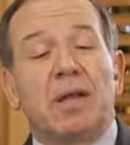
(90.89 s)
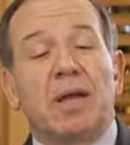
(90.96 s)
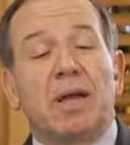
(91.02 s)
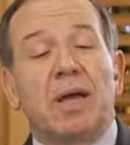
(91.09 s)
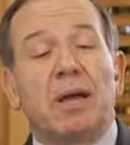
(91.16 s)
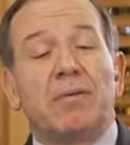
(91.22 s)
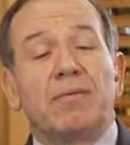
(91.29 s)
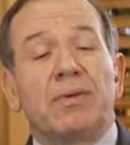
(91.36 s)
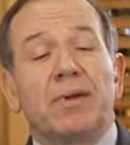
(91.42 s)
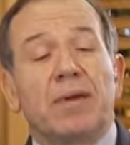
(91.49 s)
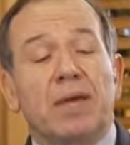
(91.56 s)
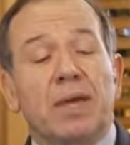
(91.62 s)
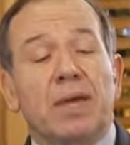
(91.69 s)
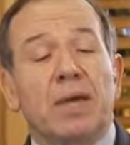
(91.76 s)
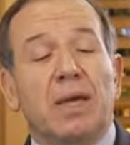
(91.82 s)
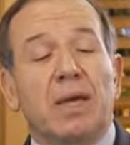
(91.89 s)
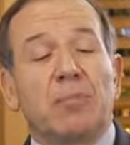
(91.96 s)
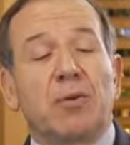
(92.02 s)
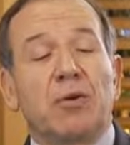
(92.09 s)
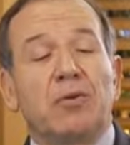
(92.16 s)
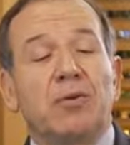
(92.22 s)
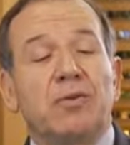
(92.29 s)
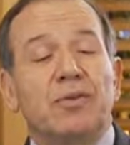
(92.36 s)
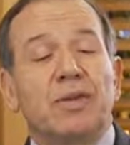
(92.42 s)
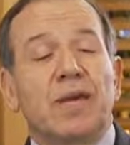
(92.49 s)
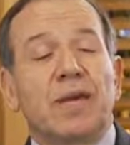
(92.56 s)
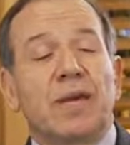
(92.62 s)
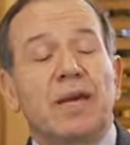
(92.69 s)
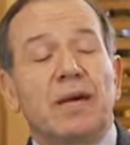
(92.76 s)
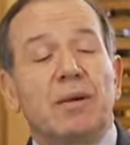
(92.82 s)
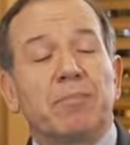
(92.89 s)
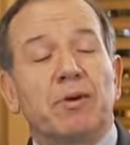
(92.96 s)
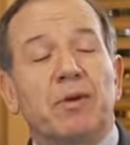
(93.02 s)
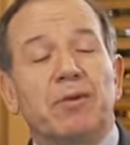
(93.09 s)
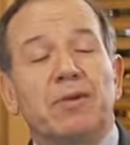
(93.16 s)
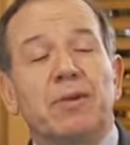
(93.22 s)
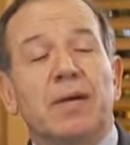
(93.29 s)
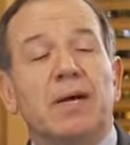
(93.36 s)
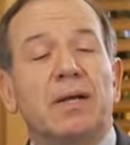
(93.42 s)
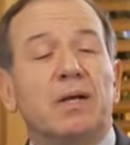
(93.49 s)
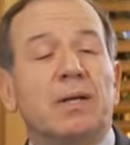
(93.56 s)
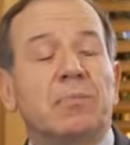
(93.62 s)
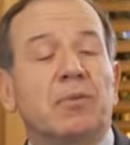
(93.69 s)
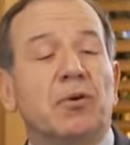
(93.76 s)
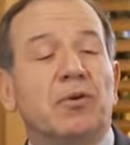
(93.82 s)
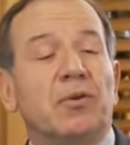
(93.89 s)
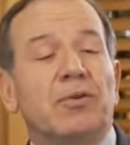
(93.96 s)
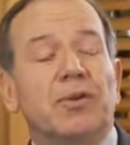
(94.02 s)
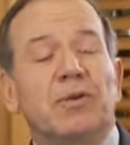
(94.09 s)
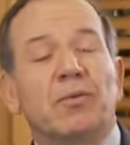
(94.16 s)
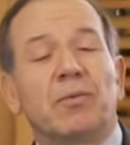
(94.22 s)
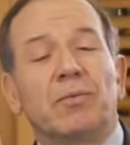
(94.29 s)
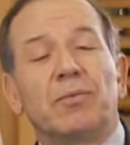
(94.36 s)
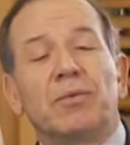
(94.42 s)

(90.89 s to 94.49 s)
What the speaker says: of emergency personnel in the emergency rooms.